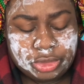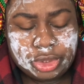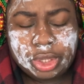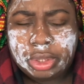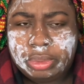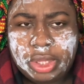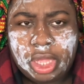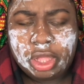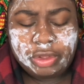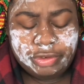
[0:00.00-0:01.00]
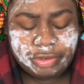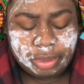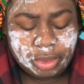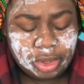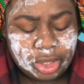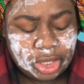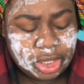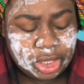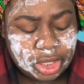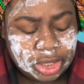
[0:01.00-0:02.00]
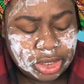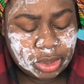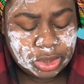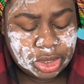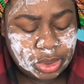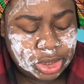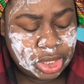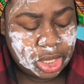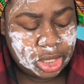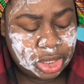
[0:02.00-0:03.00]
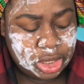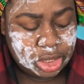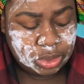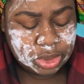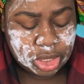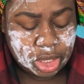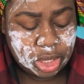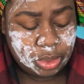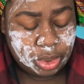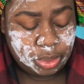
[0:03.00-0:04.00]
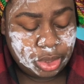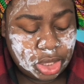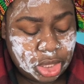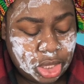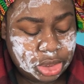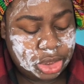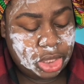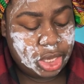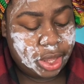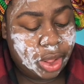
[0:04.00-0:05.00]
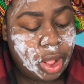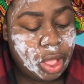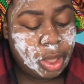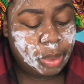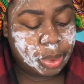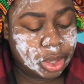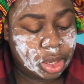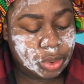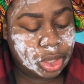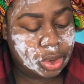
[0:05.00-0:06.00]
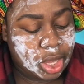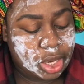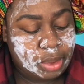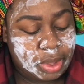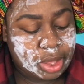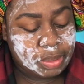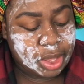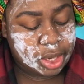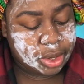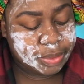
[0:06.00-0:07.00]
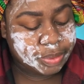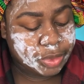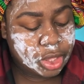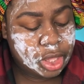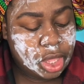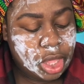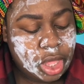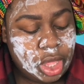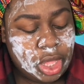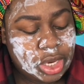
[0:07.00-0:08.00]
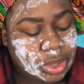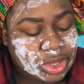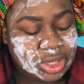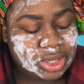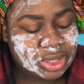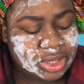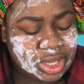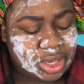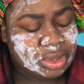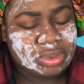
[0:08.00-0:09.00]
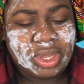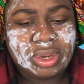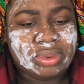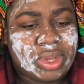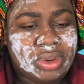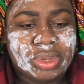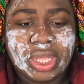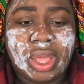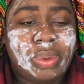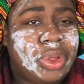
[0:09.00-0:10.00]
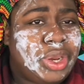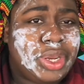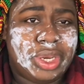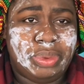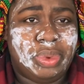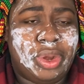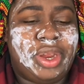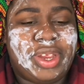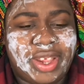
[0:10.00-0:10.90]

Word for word: turned me off from wanting to get it because I was so excited. And then it was like, oh, well, we're not launching it now. But we're going to recreate it and make it better. And I was like, eh, I don't, I don't, I don't think I want it anymore.